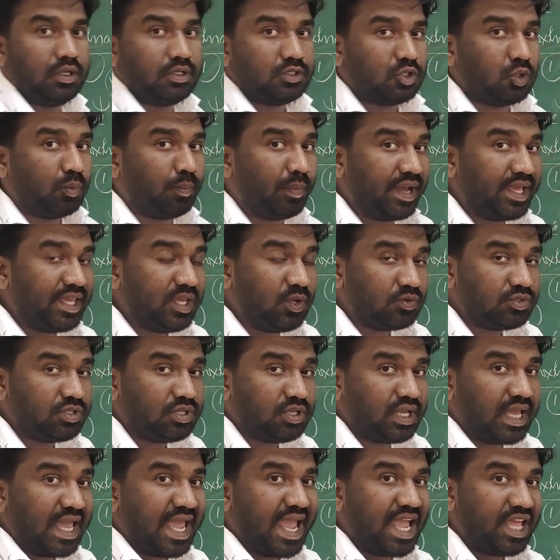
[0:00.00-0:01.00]
So by
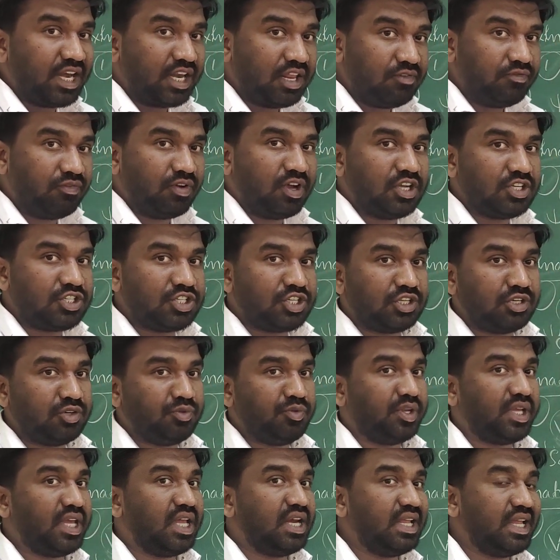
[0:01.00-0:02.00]
using Airy function
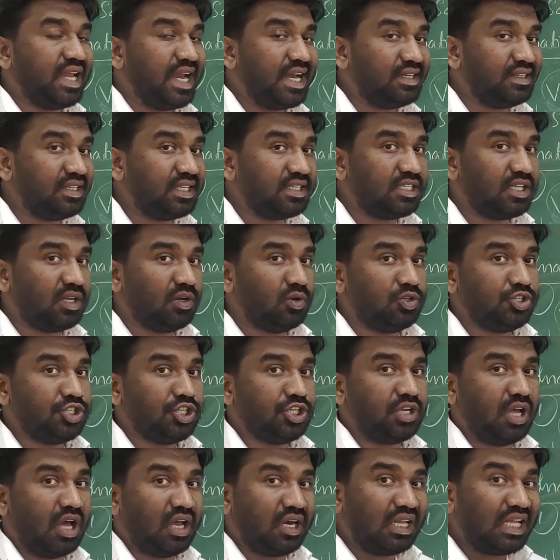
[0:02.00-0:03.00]
we can get the
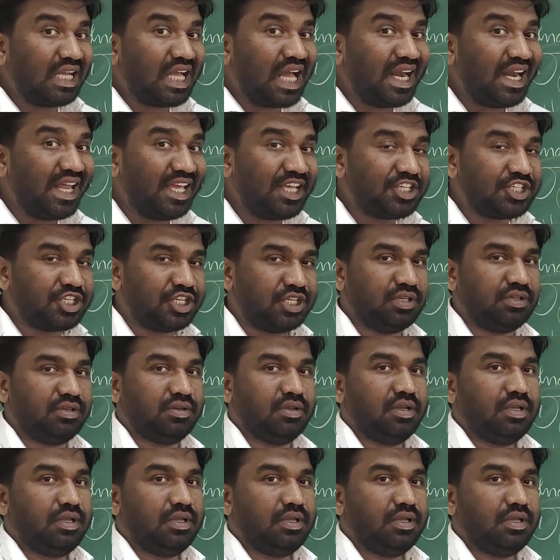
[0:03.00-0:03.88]
solution or connection.